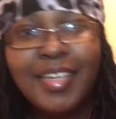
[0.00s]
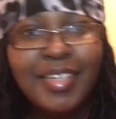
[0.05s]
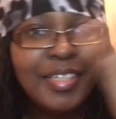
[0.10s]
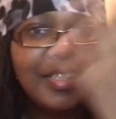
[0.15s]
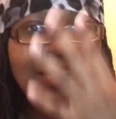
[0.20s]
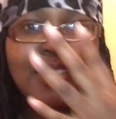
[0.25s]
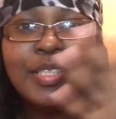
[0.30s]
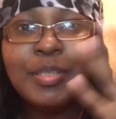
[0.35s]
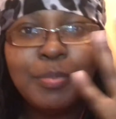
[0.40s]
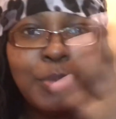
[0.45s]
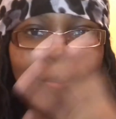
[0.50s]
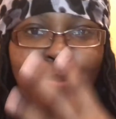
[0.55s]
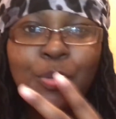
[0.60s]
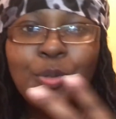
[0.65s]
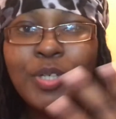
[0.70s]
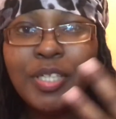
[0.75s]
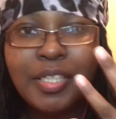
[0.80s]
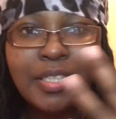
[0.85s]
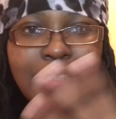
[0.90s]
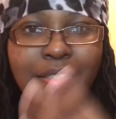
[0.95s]
This is my
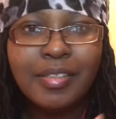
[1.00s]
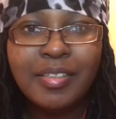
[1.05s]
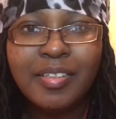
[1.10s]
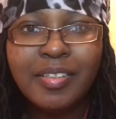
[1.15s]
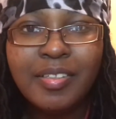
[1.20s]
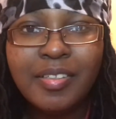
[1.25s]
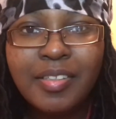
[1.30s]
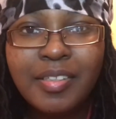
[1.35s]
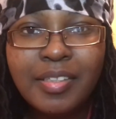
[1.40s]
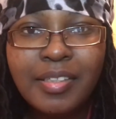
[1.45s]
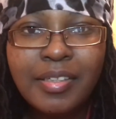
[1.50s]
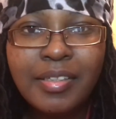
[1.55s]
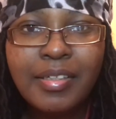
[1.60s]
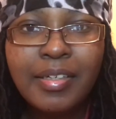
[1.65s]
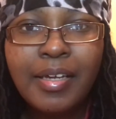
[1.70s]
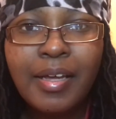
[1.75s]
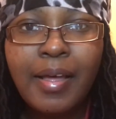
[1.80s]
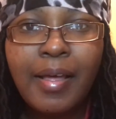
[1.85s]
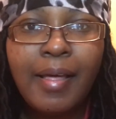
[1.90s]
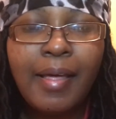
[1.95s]
morning look,
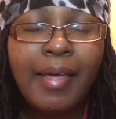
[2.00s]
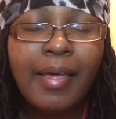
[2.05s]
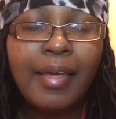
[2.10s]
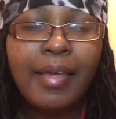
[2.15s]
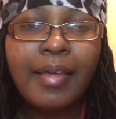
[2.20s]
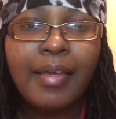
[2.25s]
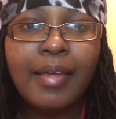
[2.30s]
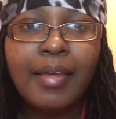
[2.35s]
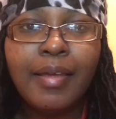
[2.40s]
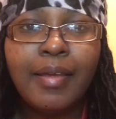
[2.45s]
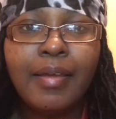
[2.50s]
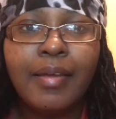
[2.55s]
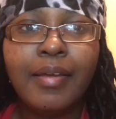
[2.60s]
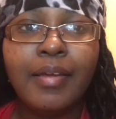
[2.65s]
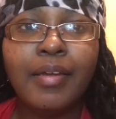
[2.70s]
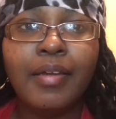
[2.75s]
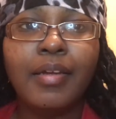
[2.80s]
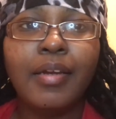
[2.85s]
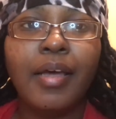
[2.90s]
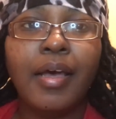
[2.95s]

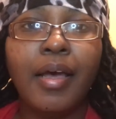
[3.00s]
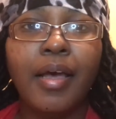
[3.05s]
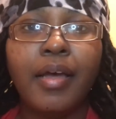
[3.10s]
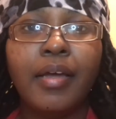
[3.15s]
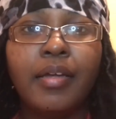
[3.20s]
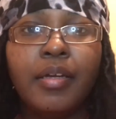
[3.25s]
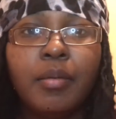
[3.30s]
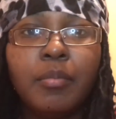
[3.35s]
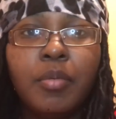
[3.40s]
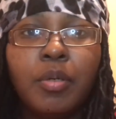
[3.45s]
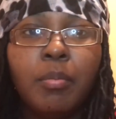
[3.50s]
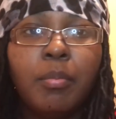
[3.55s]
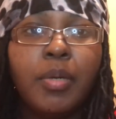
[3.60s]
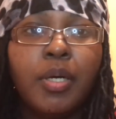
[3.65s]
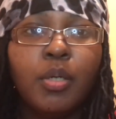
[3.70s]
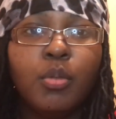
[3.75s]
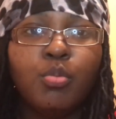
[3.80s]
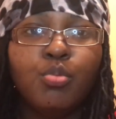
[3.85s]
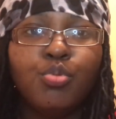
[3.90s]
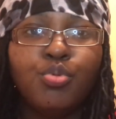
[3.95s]
and I am
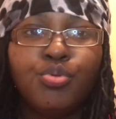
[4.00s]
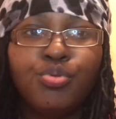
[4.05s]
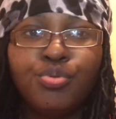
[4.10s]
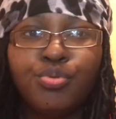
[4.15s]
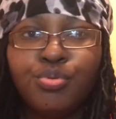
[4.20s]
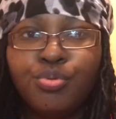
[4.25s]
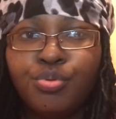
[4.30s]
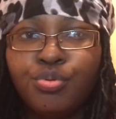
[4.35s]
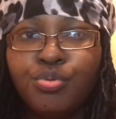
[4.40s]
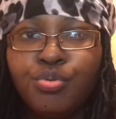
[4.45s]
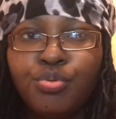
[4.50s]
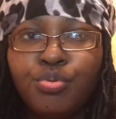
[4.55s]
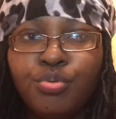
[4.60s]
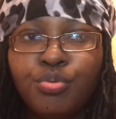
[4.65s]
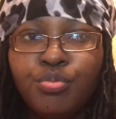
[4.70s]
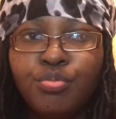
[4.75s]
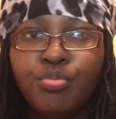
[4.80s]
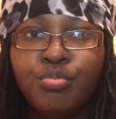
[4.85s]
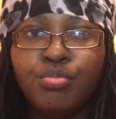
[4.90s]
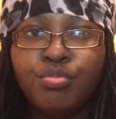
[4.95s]
about
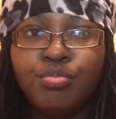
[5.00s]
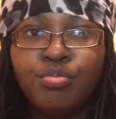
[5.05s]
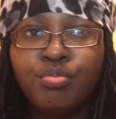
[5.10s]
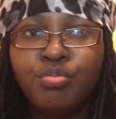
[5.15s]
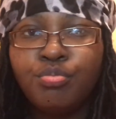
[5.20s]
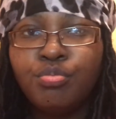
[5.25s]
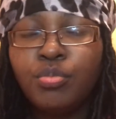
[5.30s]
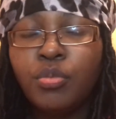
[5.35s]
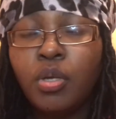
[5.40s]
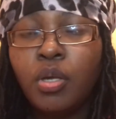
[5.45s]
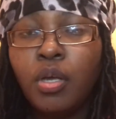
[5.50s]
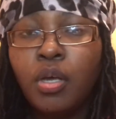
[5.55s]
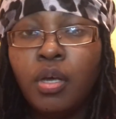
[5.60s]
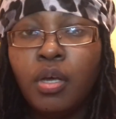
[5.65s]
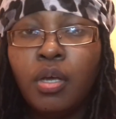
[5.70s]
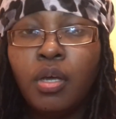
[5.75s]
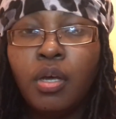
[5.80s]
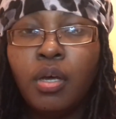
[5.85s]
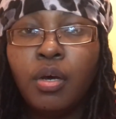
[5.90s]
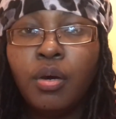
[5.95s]
to
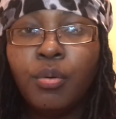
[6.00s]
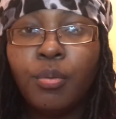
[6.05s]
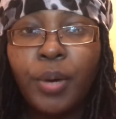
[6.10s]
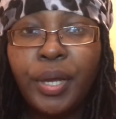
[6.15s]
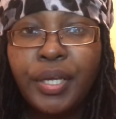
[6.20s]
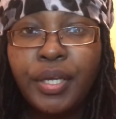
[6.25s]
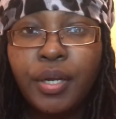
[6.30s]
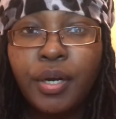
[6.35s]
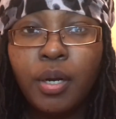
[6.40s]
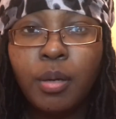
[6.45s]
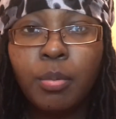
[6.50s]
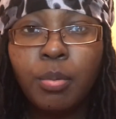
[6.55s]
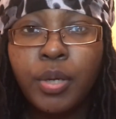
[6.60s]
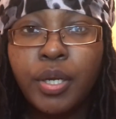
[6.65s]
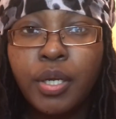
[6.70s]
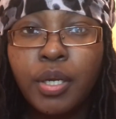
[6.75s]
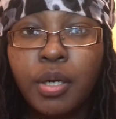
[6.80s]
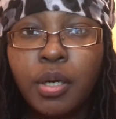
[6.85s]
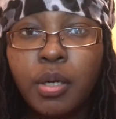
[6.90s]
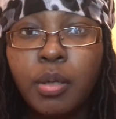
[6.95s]
wake it
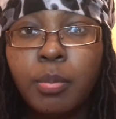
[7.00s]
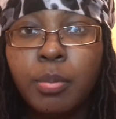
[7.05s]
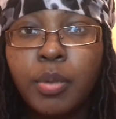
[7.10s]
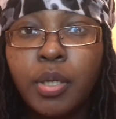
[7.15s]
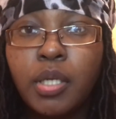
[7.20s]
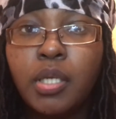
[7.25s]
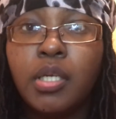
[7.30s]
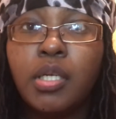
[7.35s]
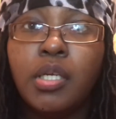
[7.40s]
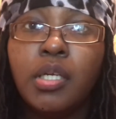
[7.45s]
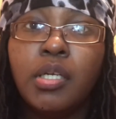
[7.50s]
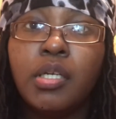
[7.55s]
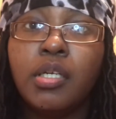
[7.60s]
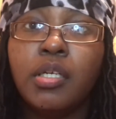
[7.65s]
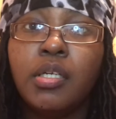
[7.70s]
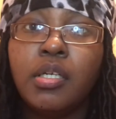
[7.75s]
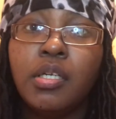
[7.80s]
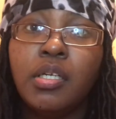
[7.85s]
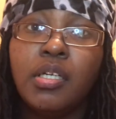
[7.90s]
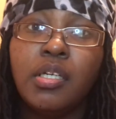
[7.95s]
up,
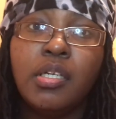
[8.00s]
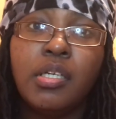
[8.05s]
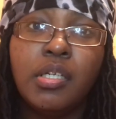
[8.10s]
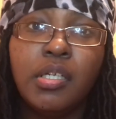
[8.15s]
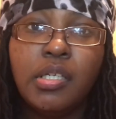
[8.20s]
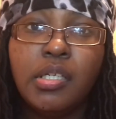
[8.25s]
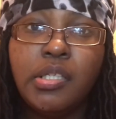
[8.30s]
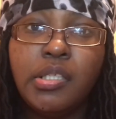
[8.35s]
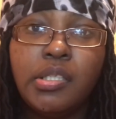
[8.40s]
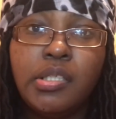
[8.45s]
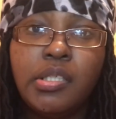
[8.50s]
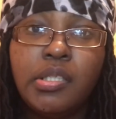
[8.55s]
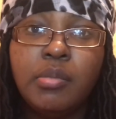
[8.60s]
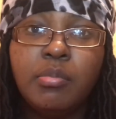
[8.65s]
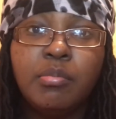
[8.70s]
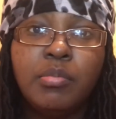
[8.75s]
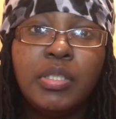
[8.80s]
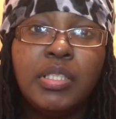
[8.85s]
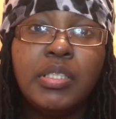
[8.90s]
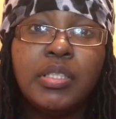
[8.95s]
and
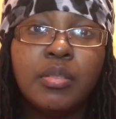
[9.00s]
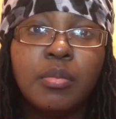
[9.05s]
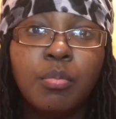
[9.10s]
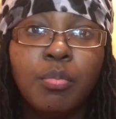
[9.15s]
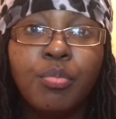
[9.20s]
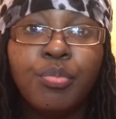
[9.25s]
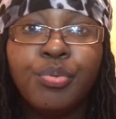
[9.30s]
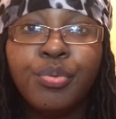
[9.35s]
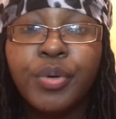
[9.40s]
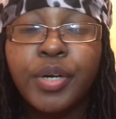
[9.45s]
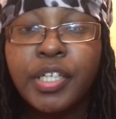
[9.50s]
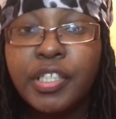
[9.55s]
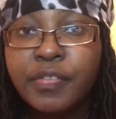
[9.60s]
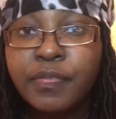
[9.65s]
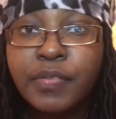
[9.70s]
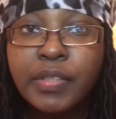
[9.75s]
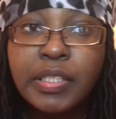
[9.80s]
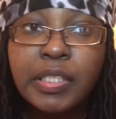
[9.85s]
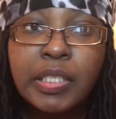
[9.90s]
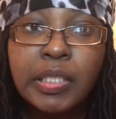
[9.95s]
get me some
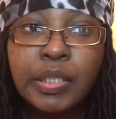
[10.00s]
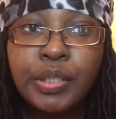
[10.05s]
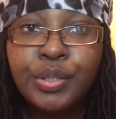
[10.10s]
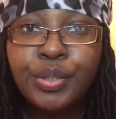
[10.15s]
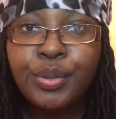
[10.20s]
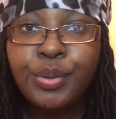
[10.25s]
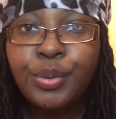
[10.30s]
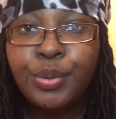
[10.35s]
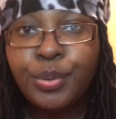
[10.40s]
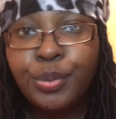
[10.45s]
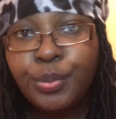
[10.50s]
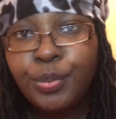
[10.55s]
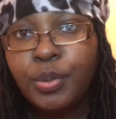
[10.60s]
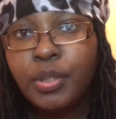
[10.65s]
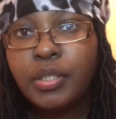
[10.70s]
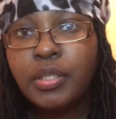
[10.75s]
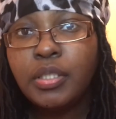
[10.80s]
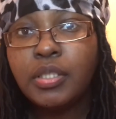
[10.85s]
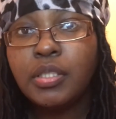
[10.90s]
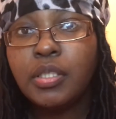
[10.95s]
breakfast
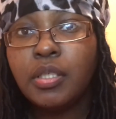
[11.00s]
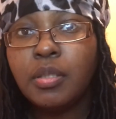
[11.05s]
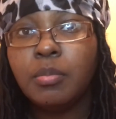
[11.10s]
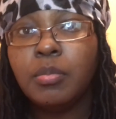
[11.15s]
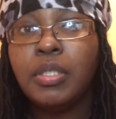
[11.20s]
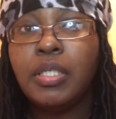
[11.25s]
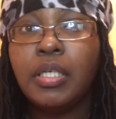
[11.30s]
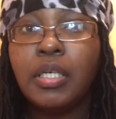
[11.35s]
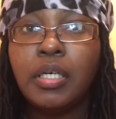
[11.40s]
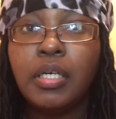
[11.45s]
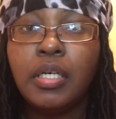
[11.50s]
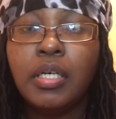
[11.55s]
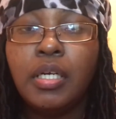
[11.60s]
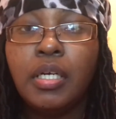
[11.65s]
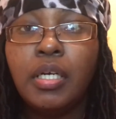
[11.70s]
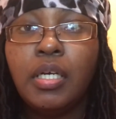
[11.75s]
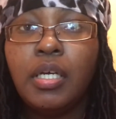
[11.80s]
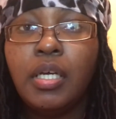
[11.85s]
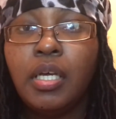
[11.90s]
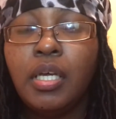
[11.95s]
going. It's gonna be a
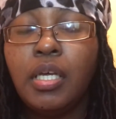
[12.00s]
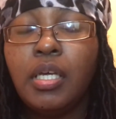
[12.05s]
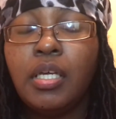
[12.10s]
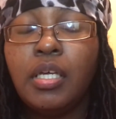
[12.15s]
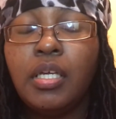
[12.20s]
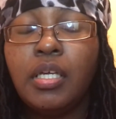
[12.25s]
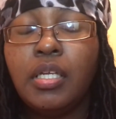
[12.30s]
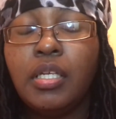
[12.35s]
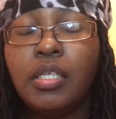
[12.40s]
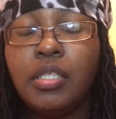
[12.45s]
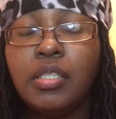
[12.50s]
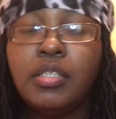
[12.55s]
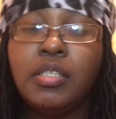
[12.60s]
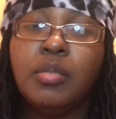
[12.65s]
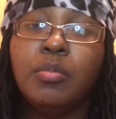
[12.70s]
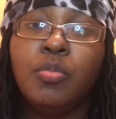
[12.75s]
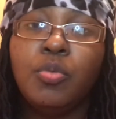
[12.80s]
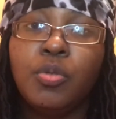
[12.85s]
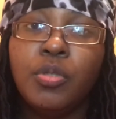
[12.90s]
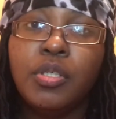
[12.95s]
easy
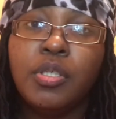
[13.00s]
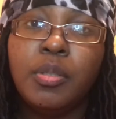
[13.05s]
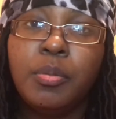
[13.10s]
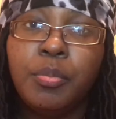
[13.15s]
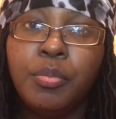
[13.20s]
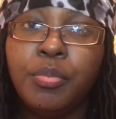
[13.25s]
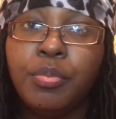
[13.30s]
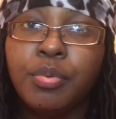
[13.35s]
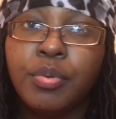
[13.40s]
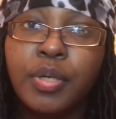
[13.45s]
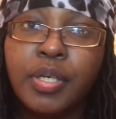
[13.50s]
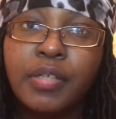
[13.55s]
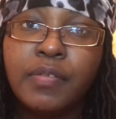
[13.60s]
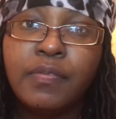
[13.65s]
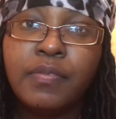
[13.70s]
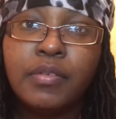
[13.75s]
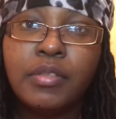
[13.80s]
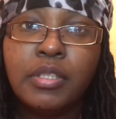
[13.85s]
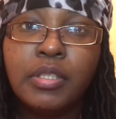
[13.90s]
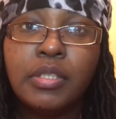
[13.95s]
morning
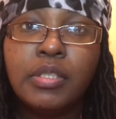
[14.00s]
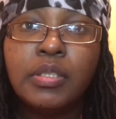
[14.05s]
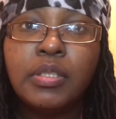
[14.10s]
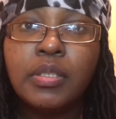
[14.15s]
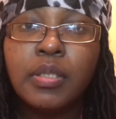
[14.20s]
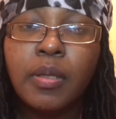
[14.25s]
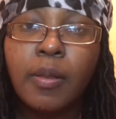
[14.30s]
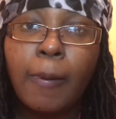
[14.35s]
breakfast.